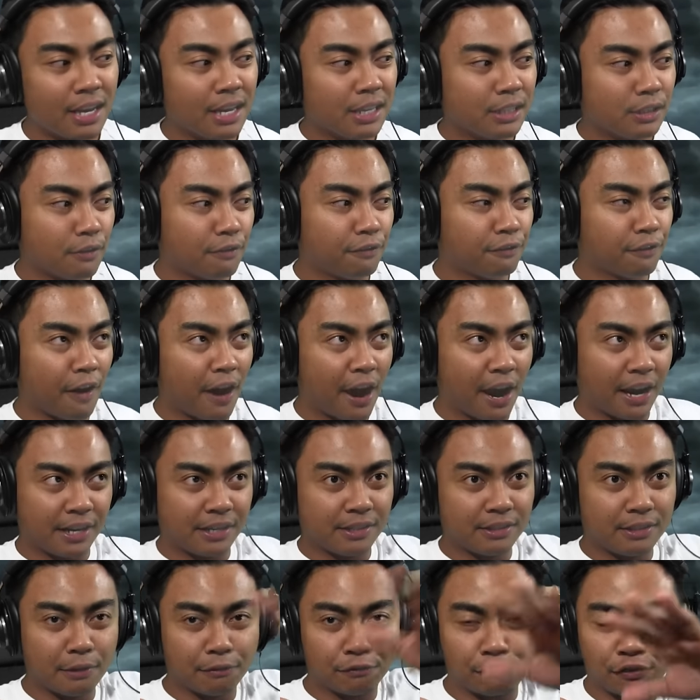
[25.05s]
to
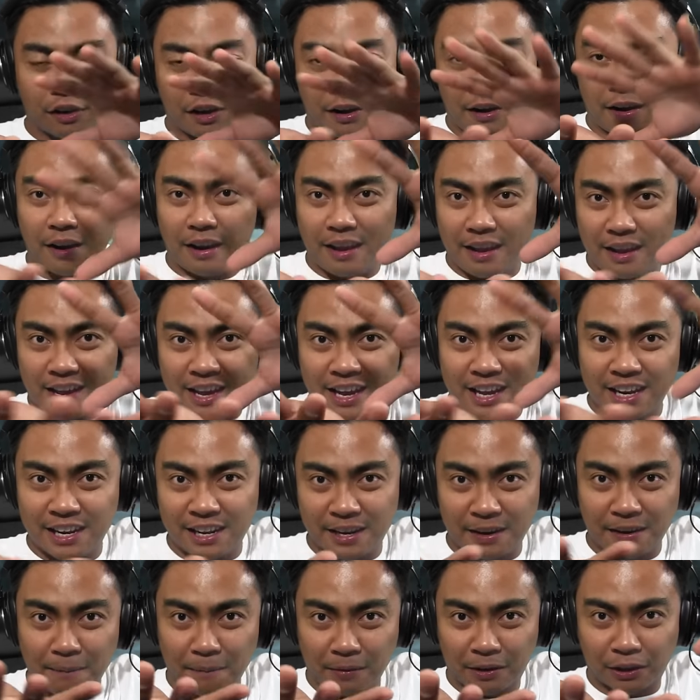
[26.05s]
find different
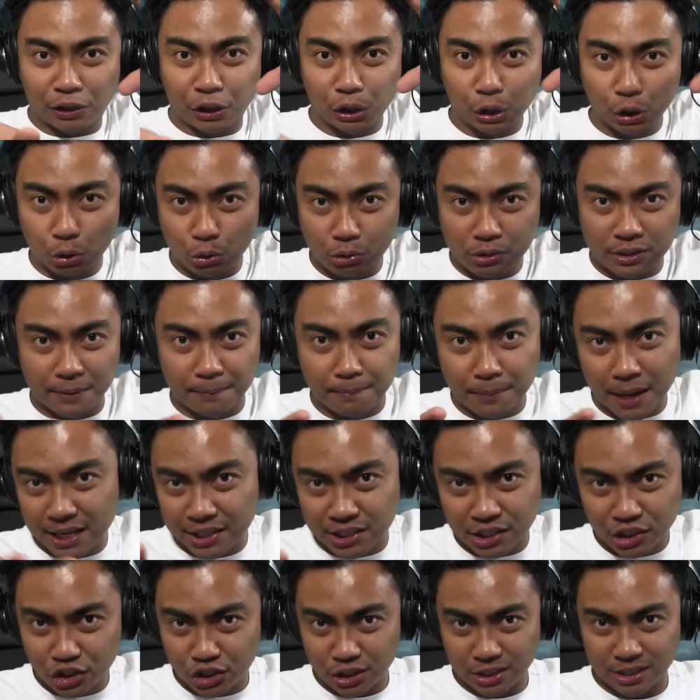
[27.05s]
hidden clues and
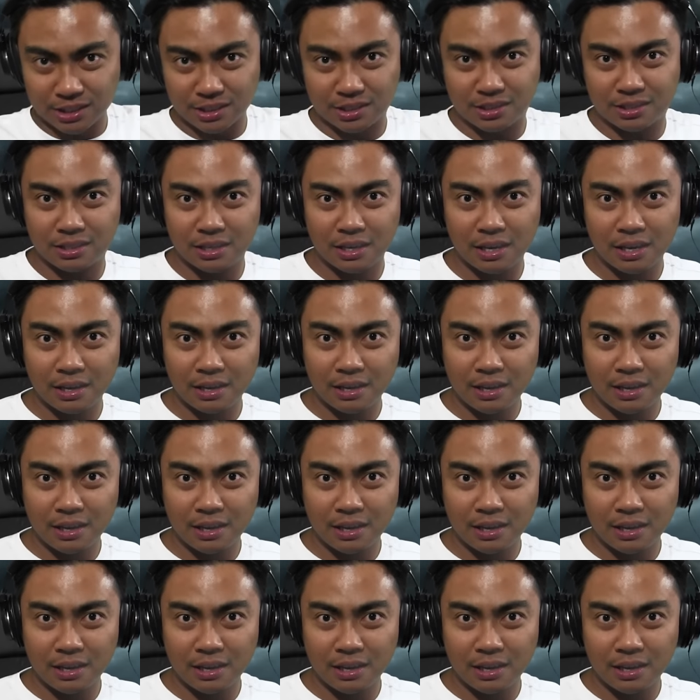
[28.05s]
messages